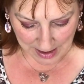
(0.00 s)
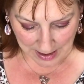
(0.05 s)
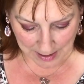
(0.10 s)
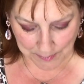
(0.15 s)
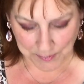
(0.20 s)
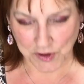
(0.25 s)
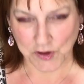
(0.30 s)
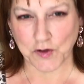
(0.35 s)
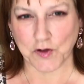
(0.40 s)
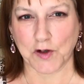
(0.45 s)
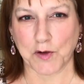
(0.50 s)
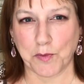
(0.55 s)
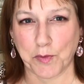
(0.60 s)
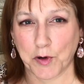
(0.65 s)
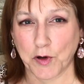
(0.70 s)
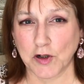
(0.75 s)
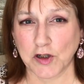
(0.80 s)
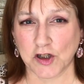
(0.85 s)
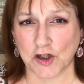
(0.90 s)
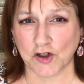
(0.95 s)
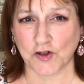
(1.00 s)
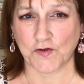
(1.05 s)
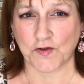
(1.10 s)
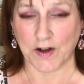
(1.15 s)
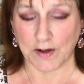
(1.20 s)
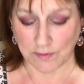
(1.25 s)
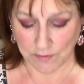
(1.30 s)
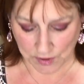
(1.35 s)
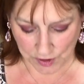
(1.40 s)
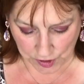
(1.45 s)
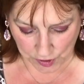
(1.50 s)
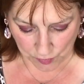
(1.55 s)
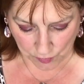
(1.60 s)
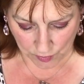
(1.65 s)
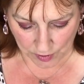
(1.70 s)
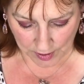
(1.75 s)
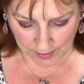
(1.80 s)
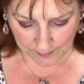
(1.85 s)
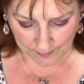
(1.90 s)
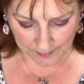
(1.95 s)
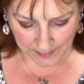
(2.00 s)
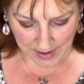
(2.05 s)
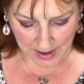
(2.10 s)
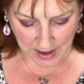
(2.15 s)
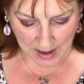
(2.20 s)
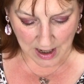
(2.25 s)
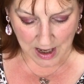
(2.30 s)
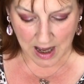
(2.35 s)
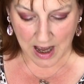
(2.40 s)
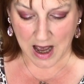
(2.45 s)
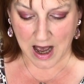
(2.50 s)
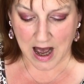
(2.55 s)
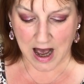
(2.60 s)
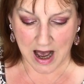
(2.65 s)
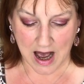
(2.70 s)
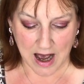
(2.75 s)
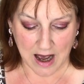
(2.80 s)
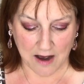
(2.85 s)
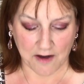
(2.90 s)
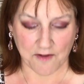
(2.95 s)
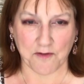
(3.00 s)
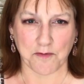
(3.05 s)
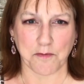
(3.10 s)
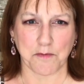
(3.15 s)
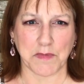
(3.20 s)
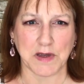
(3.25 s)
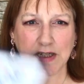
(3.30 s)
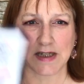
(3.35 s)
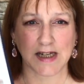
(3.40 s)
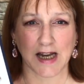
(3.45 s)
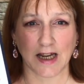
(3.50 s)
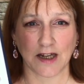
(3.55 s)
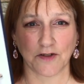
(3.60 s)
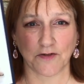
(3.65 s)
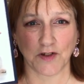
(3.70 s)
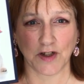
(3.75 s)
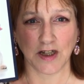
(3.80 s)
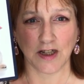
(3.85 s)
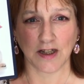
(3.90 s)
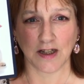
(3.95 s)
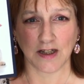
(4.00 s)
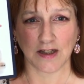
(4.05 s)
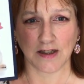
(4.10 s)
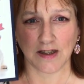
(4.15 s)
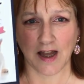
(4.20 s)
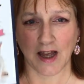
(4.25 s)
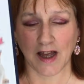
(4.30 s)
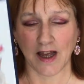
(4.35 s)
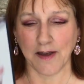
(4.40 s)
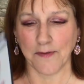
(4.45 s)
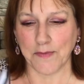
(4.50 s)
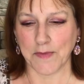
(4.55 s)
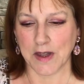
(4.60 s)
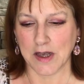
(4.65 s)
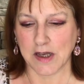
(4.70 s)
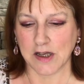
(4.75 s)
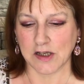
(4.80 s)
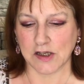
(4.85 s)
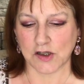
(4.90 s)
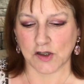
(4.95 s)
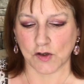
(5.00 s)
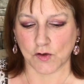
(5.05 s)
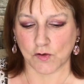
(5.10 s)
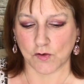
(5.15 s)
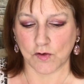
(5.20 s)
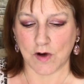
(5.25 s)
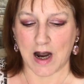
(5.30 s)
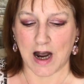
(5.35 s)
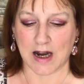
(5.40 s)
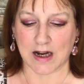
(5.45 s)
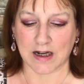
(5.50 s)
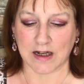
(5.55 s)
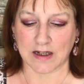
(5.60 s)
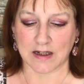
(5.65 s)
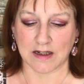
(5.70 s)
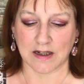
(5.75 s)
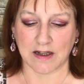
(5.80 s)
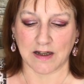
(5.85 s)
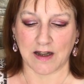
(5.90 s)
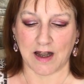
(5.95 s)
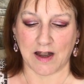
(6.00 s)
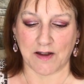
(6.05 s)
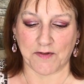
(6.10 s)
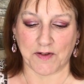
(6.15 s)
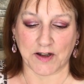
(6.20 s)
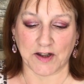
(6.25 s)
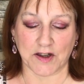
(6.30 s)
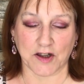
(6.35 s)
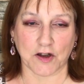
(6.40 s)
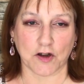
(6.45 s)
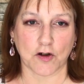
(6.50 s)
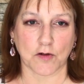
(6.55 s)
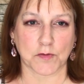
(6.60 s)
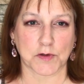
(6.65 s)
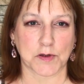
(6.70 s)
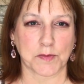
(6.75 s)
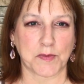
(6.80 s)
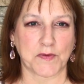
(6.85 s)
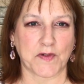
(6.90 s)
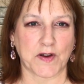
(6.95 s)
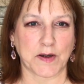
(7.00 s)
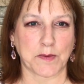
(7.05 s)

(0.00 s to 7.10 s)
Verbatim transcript: I'm just going to pull stuff out and show you. I have me diary in there, so I can, if anything comes up, if